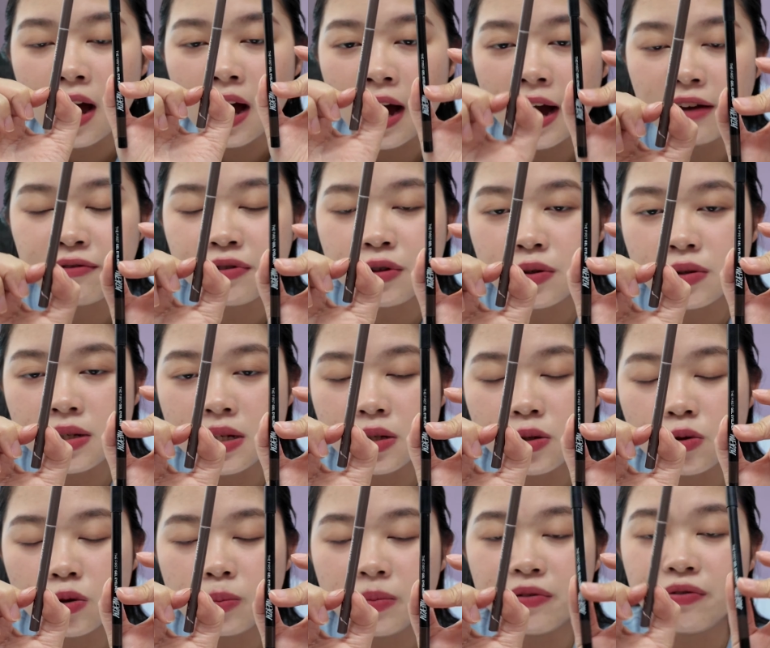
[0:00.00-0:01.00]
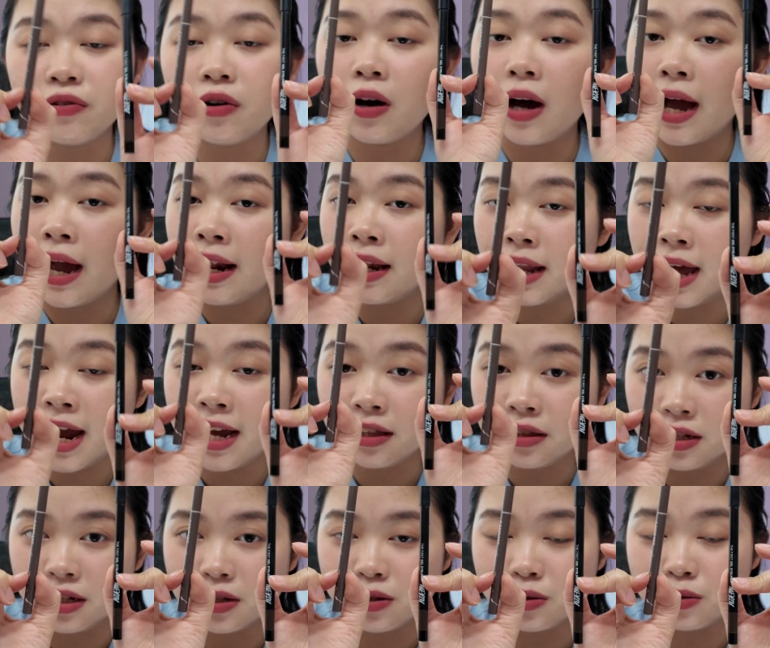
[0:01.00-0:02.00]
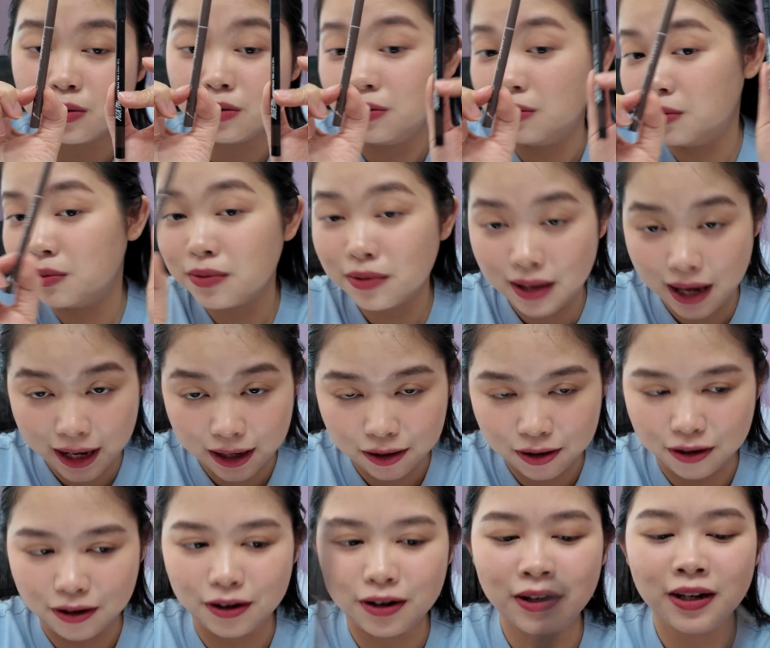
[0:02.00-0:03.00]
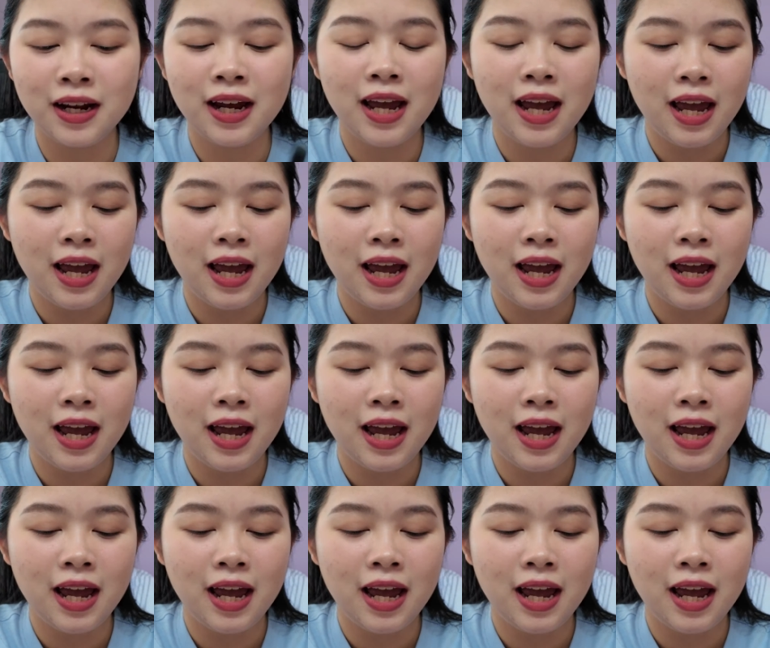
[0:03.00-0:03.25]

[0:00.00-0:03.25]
I've used these two before. I like these two, thank God.